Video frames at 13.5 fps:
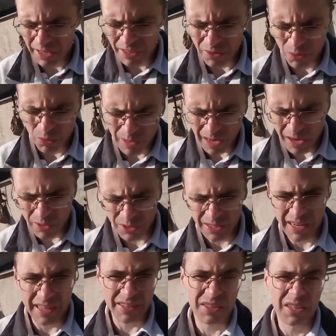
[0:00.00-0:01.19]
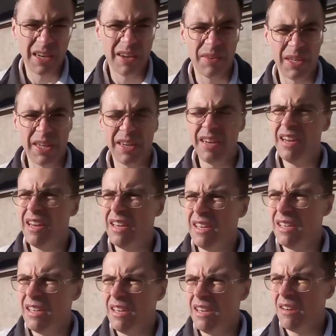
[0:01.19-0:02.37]
in 2007
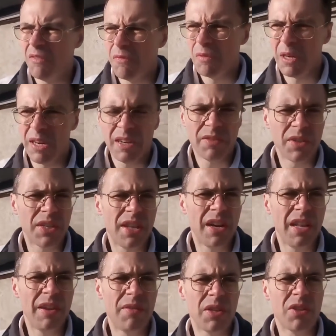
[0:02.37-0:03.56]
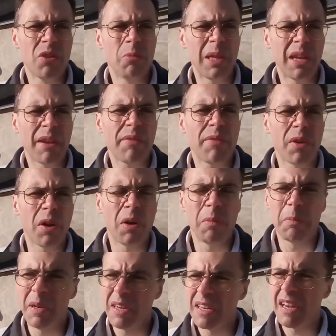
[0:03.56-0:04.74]
were never delivered to me
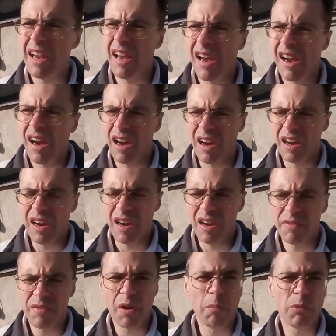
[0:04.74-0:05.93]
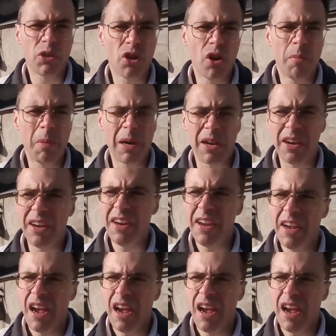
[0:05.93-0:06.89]
from uh, from Germany